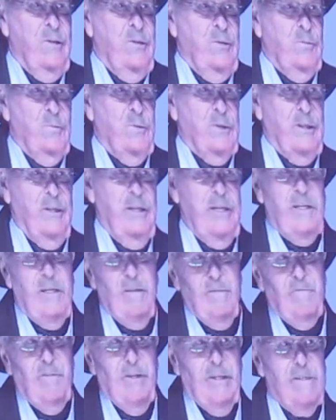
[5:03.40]
With
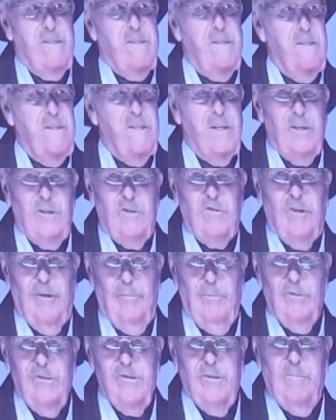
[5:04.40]
leaky fences and a
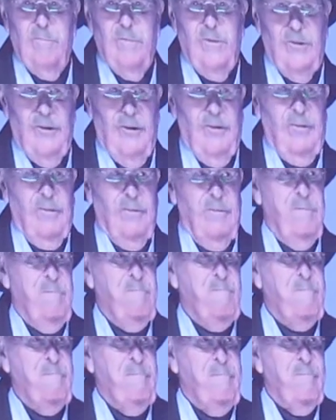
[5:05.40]
troublesome
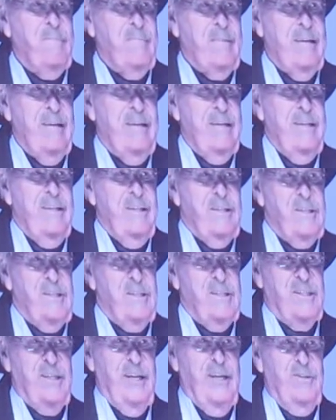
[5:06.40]
dog, she
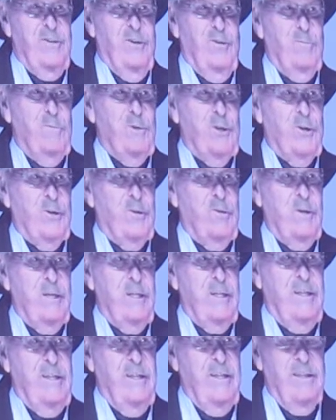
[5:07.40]
stayed home with our
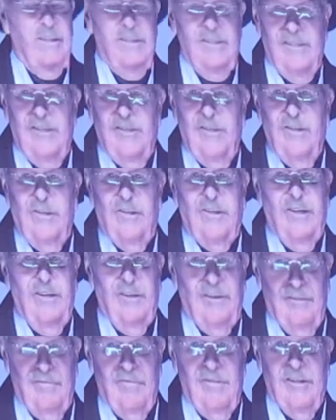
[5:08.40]
great kids and took
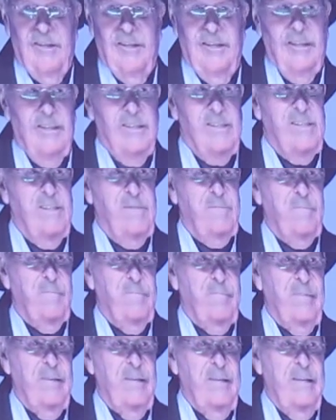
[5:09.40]
care of things.
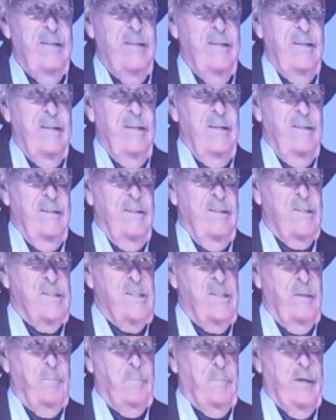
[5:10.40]

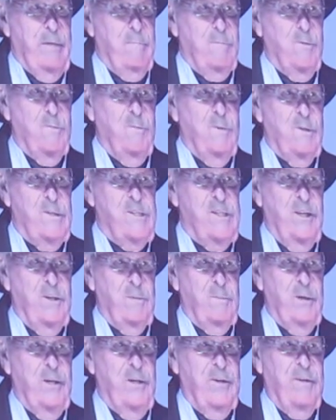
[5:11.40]
This September, we'll
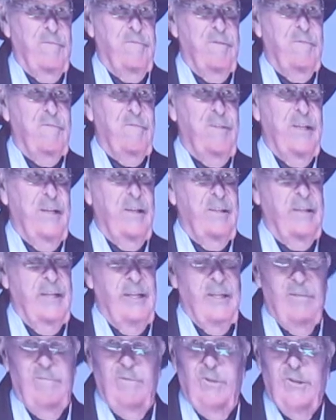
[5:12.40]
celebrate our 58th
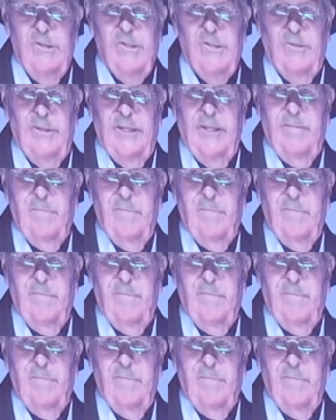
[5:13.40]
anniversary.